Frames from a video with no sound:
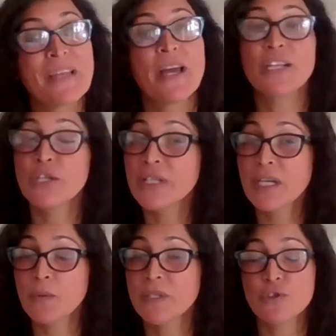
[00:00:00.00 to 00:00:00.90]
I don't think
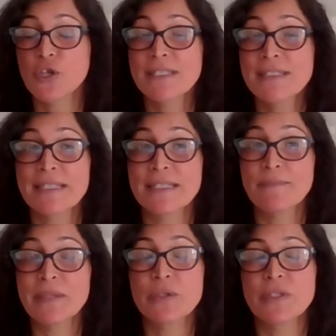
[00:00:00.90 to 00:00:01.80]
I would have trusted,
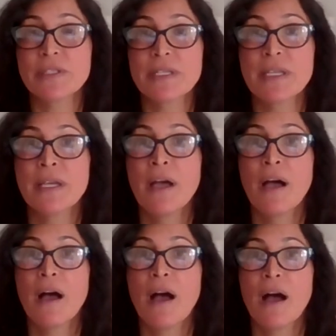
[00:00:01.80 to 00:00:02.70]
because you see,
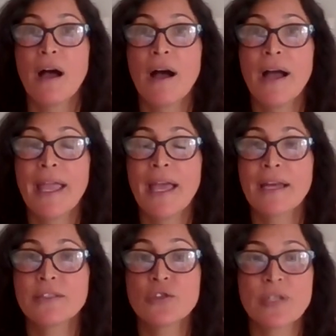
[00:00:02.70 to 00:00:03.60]
I
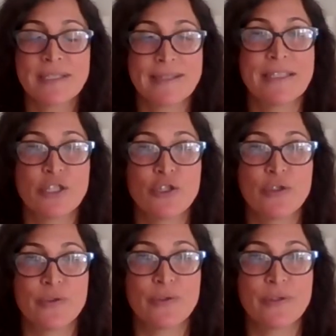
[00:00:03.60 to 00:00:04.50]
had trust
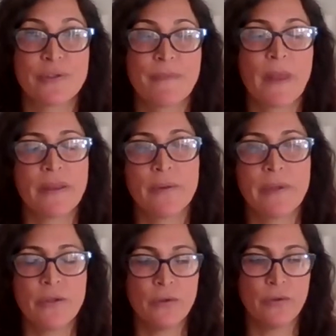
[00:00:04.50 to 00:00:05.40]
issues. I think
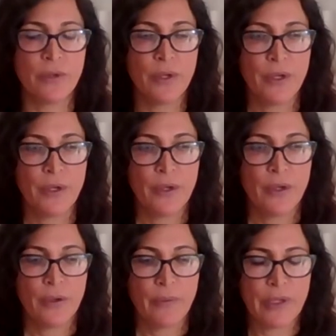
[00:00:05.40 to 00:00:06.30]
when
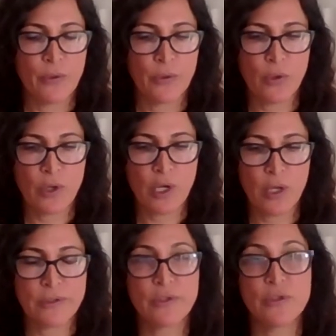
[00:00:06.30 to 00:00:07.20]
you're not
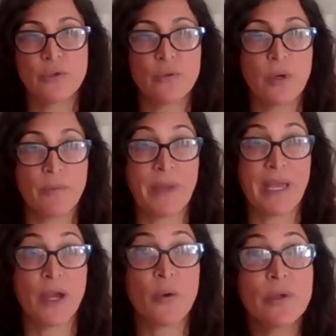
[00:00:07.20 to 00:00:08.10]
close to one
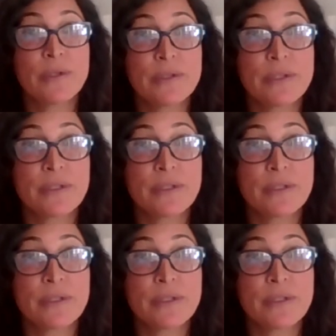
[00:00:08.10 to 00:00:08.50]
parent,